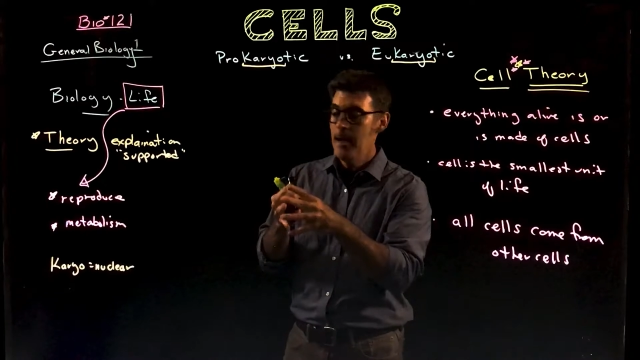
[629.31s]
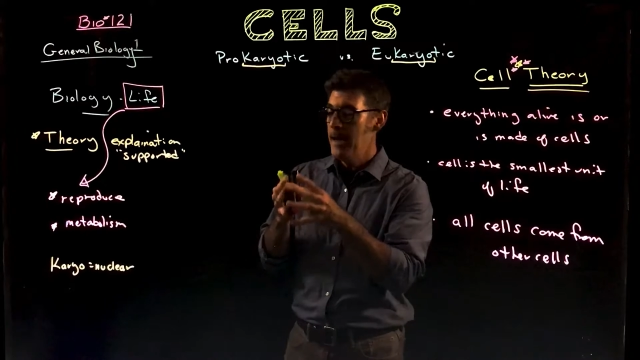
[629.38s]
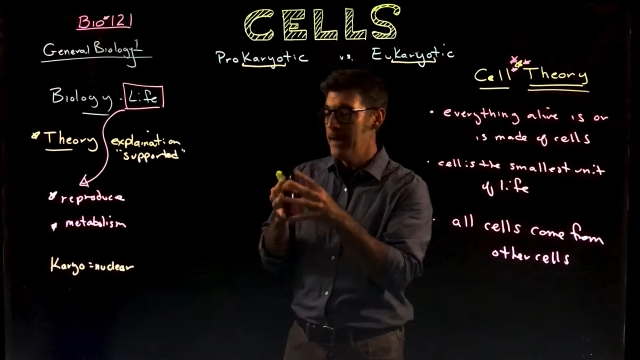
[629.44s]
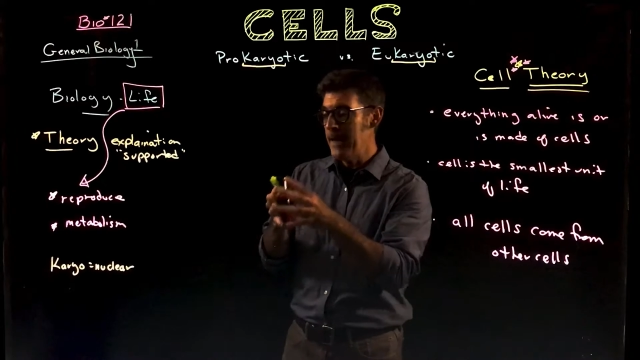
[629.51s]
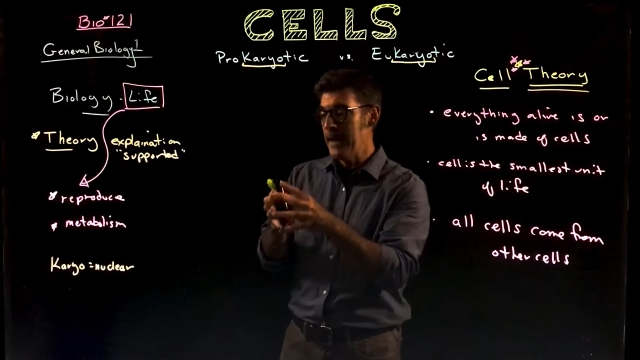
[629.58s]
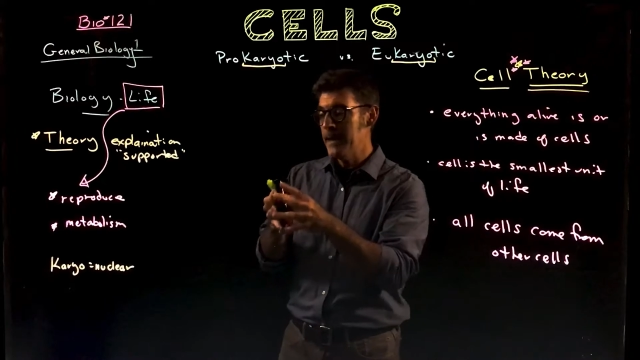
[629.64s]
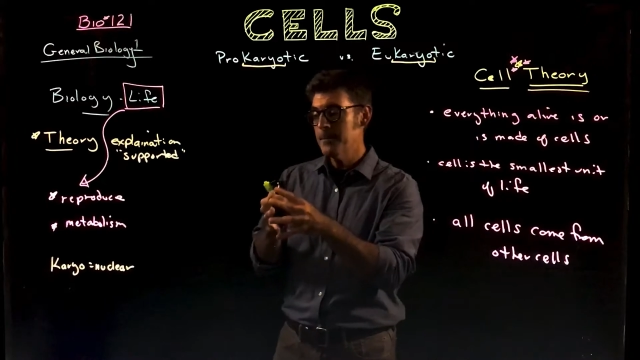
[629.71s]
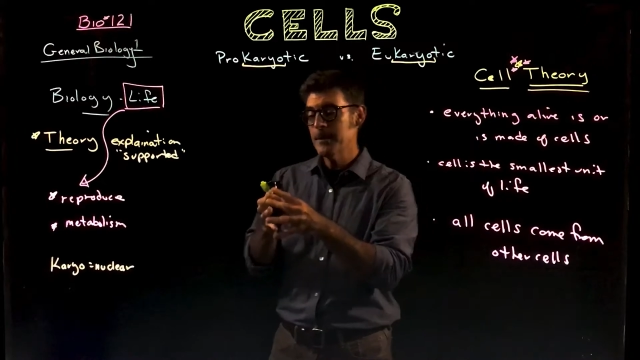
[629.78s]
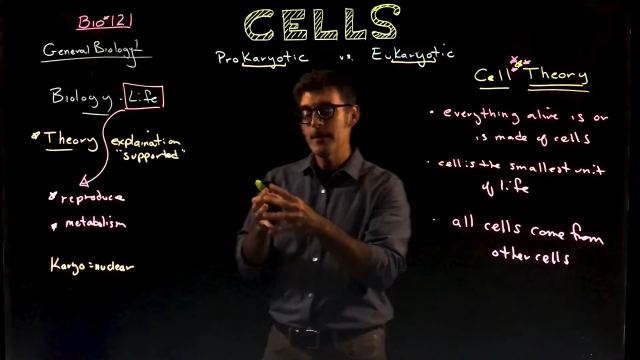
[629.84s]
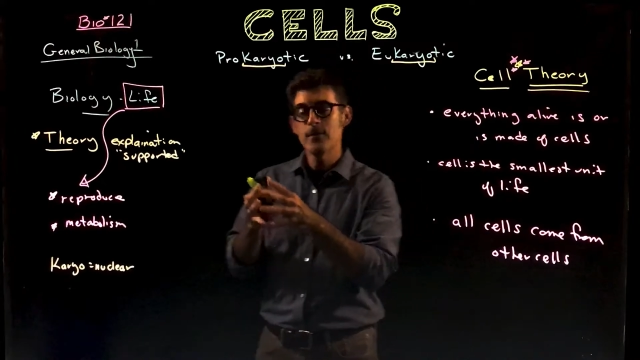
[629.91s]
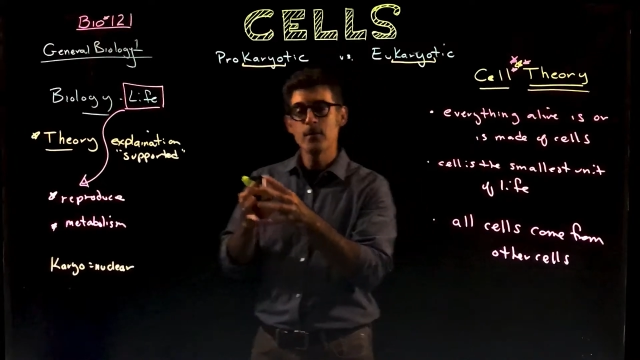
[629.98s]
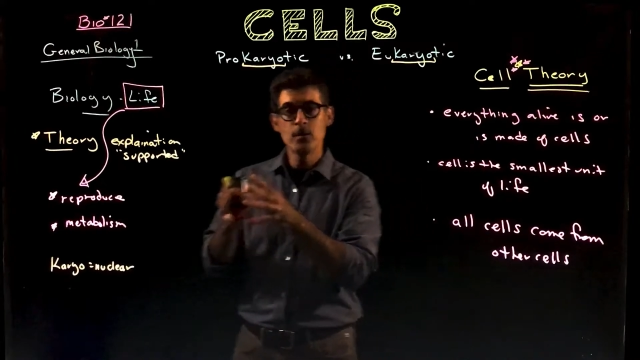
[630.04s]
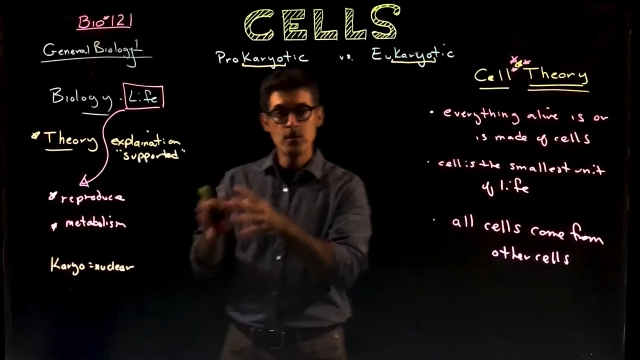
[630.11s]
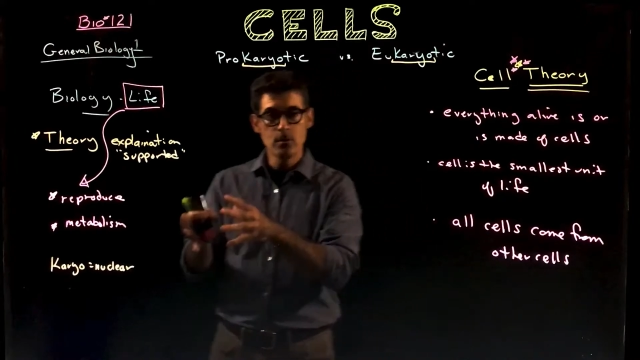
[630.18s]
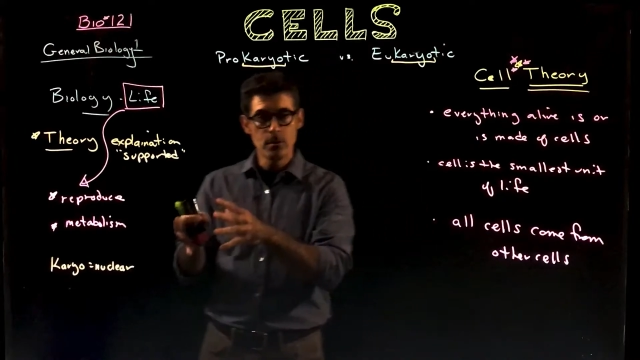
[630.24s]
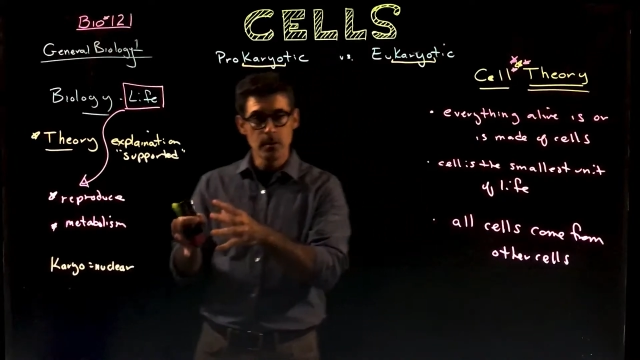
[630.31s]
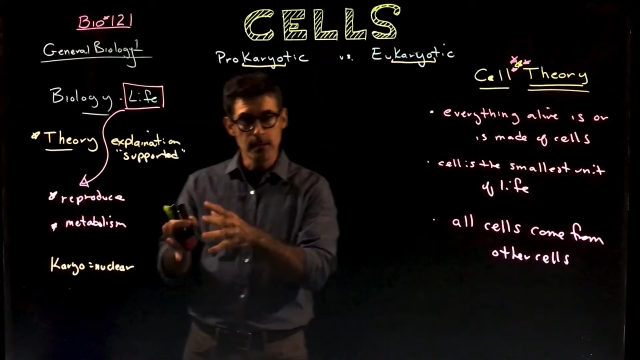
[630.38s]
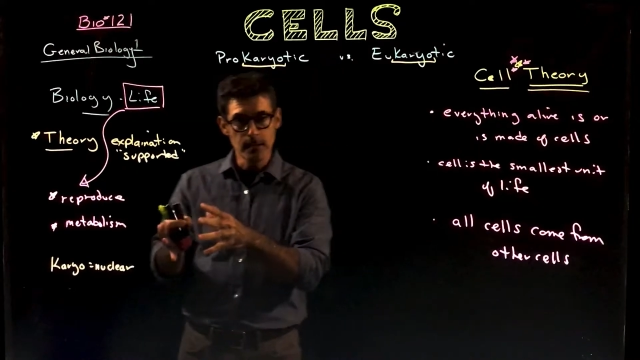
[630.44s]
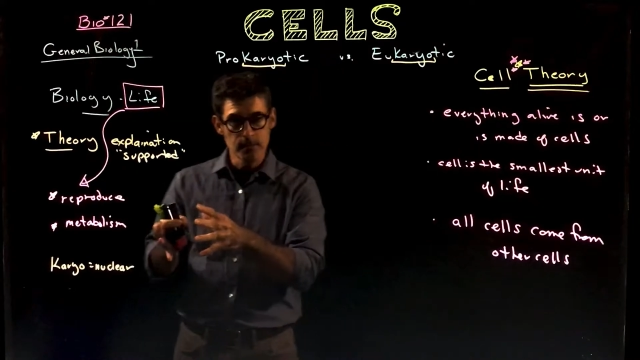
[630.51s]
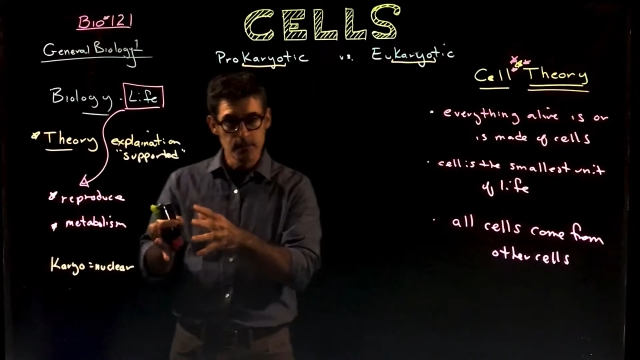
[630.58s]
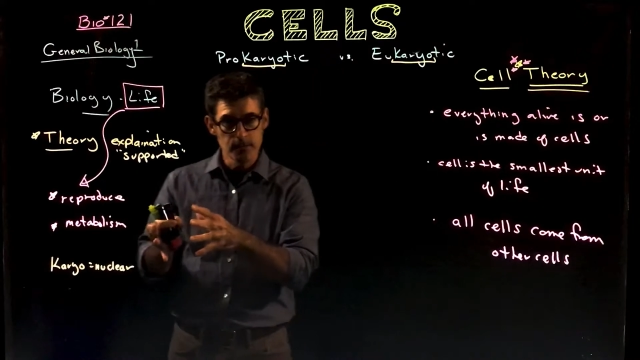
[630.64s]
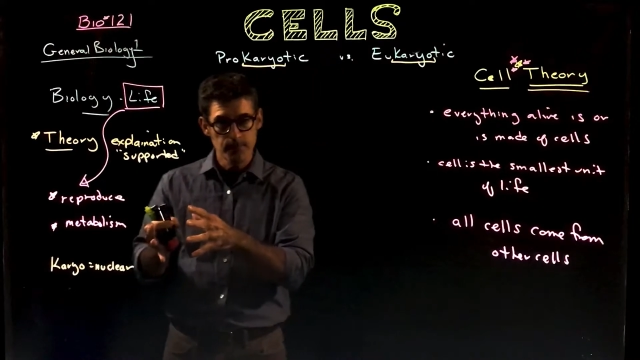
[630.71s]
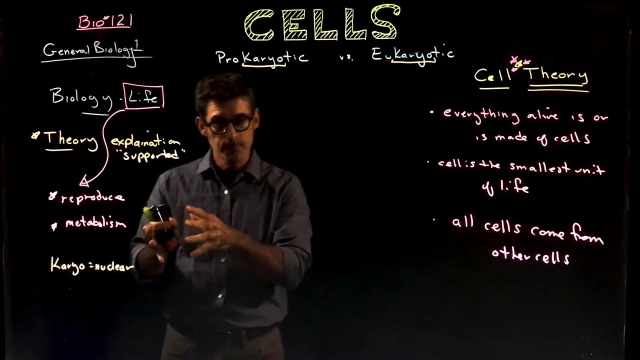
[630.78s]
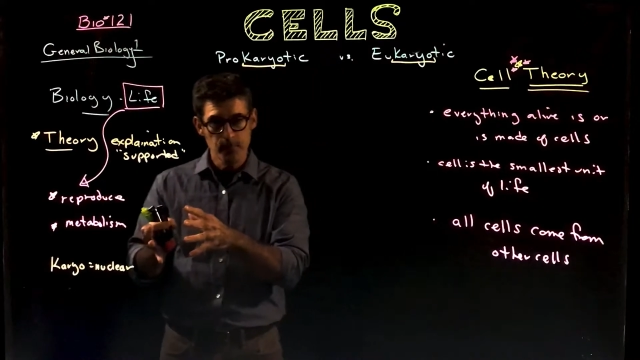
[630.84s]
And atoms have a nucleus,